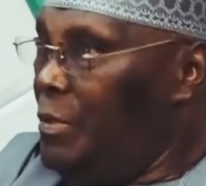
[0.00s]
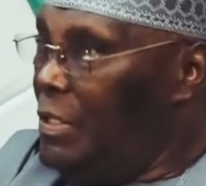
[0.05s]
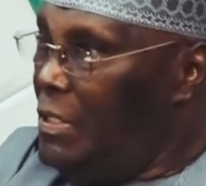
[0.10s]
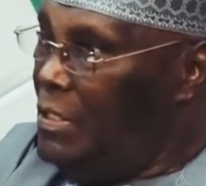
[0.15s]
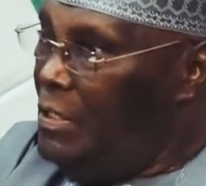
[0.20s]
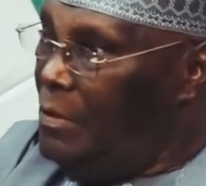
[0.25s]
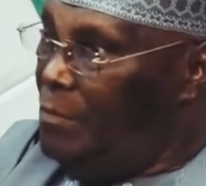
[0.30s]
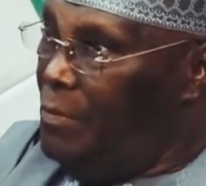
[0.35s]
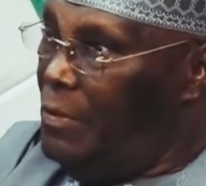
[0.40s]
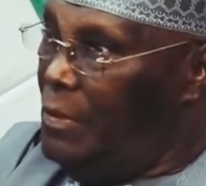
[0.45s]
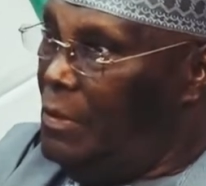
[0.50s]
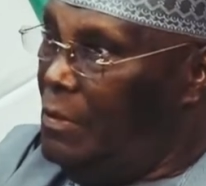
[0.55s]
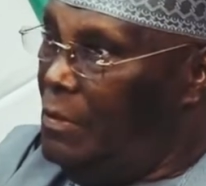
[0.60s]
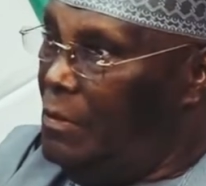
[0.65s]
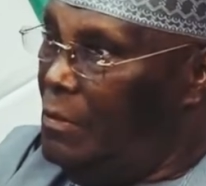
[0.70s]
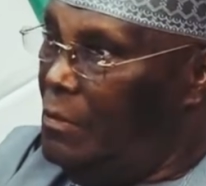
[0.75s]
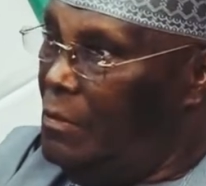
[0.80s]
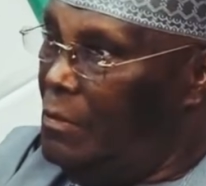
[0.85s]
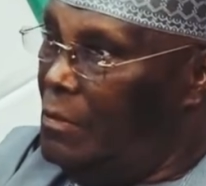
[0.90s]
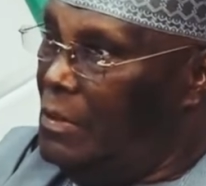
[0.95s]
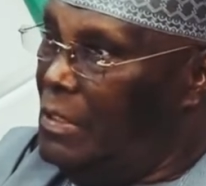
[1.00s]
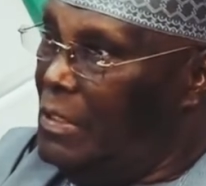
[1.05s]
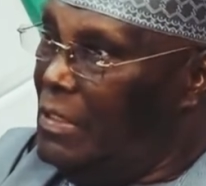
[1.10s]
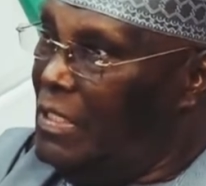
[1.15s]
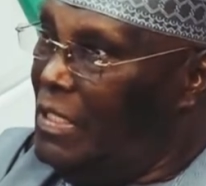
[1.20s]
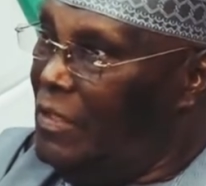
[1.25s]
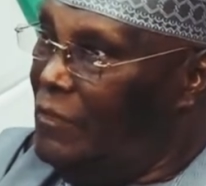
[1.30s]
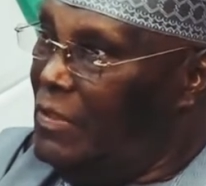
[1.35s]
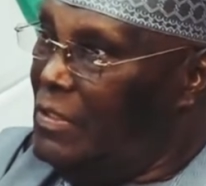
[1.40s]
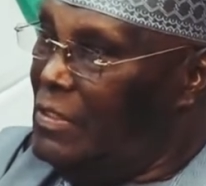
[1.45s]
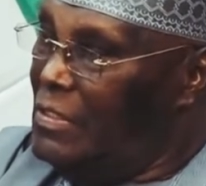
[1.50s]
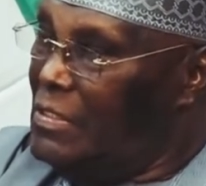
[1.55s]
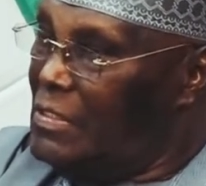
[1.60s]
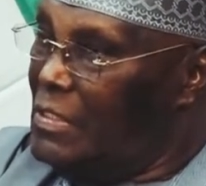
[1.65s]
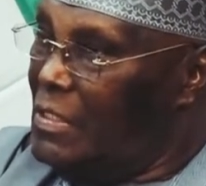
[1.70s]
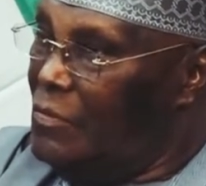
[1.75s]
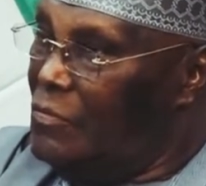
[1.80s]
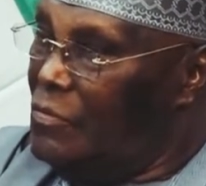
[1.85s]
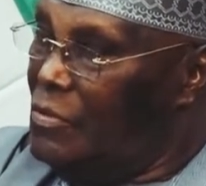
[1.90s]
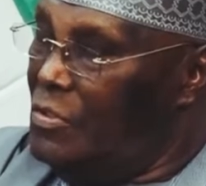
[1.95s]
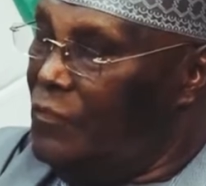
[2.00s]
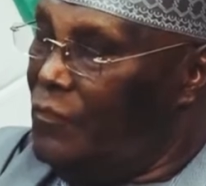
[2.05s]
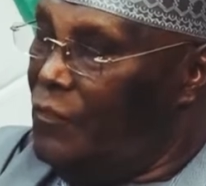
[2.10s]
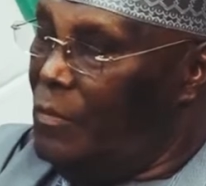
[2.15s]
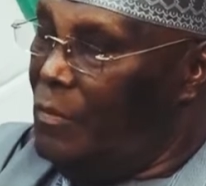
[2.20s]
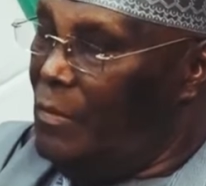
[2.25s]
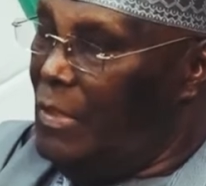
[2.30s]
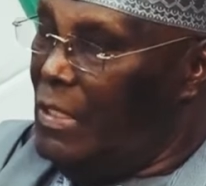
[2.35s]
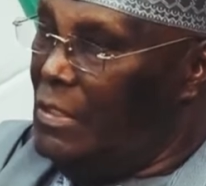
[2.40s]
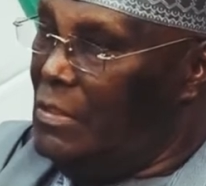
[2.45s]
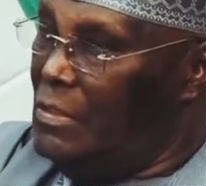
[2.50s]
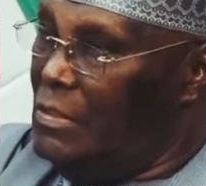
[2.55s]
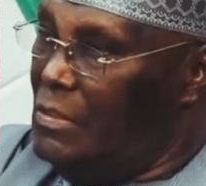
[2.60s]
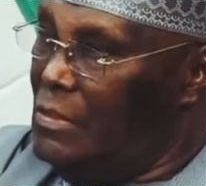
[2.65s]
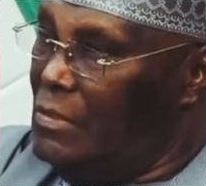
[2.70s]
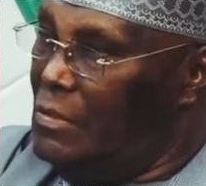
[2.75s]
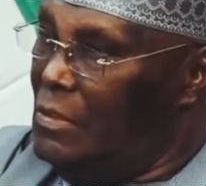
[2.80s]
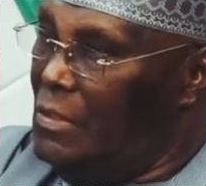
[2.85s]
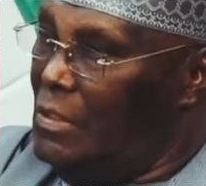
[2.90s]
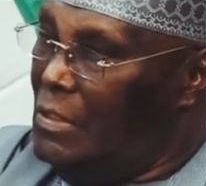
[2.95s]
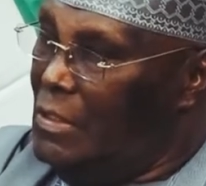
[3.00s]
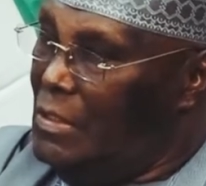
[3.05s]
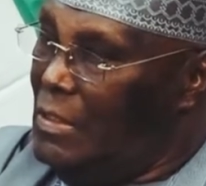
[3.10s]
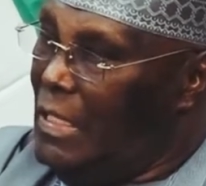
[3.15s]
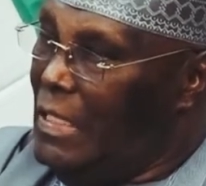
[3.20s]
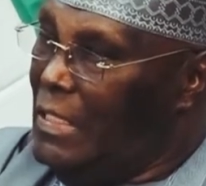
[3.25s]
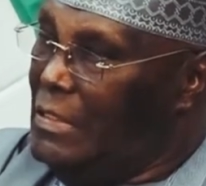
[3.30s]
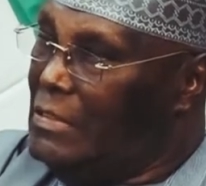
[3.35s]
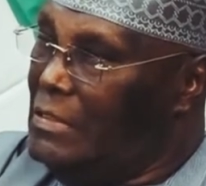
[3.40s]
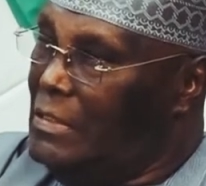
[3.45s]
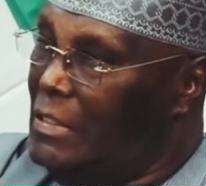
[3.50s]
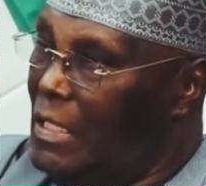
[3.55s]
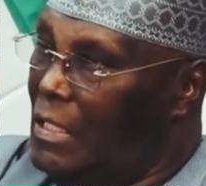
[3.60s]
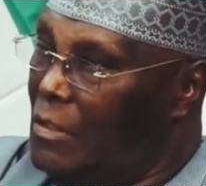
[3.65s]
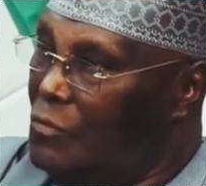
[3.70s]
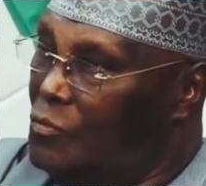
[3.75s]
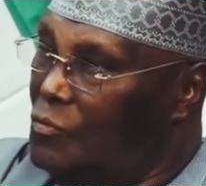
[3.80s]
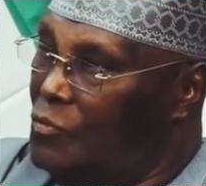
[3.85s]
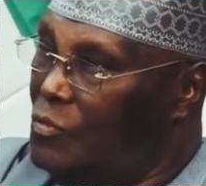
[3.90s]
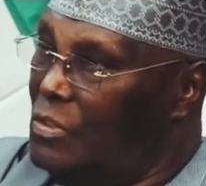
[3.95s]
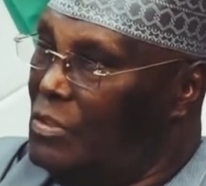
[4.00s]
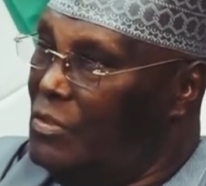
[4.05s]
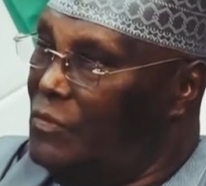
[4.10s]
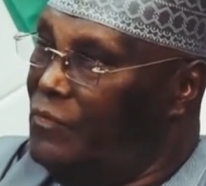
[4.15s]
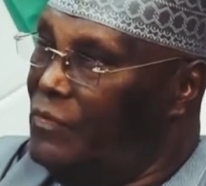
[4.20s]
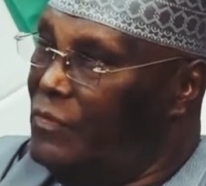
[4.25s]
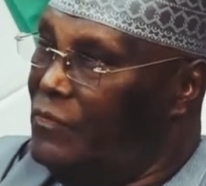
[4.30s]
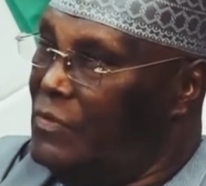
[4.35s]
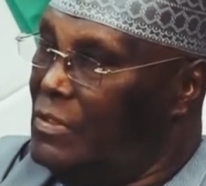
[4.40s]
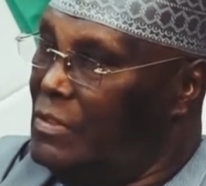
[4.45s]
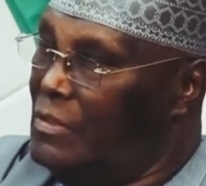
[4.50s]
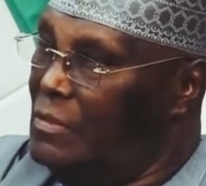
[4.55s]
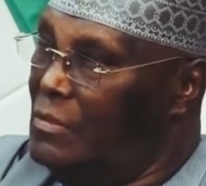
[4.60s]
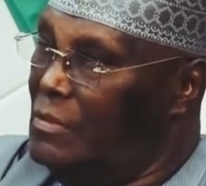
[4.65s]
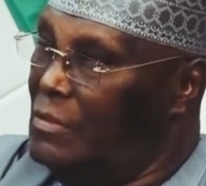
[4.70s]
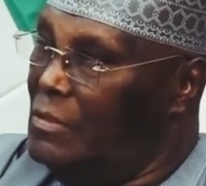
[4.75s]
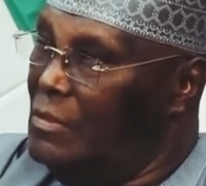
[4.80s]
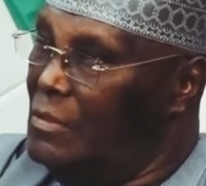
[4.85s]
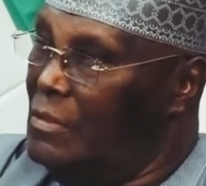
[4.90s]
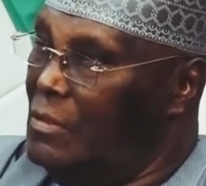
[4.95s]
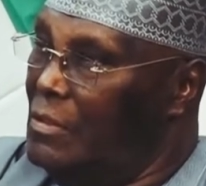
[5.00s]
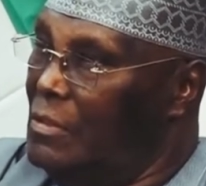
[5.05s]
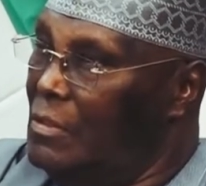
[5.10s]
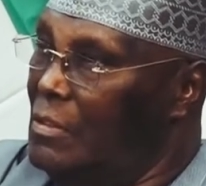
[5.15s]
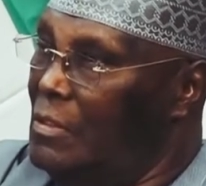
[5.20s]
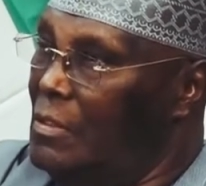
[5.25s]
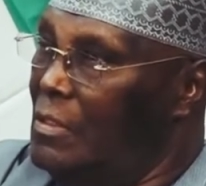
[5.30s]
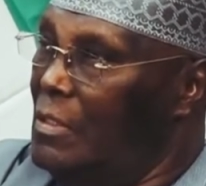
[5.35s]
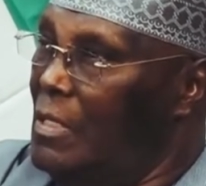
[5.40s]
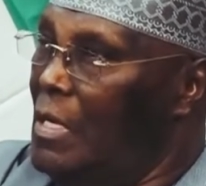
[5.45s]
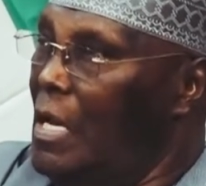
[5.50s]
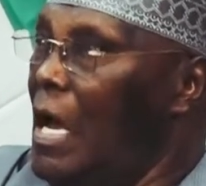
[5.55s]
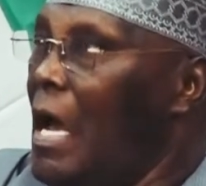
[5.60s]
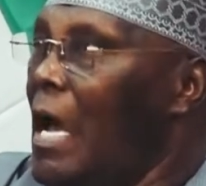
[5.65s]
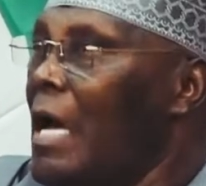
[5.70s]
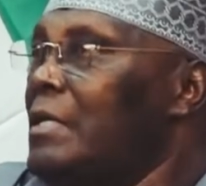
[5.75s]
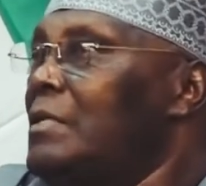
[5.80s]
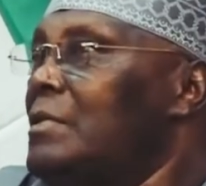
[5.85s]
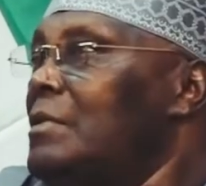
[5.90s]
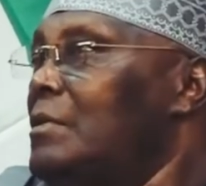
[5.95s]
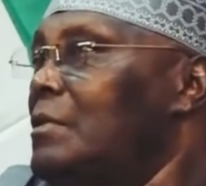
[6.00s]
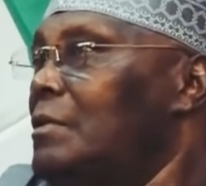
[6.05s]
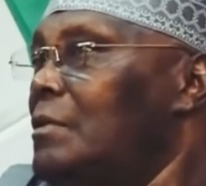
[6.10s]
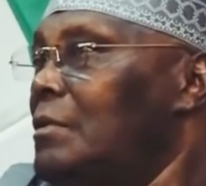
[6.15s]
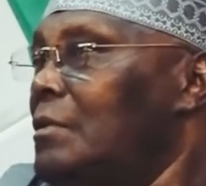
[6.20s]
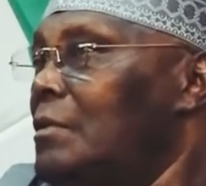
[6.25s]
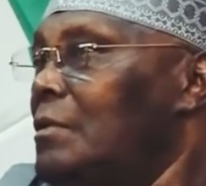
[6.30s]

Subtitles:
PDP, that governed this country from 1999 to 2015, had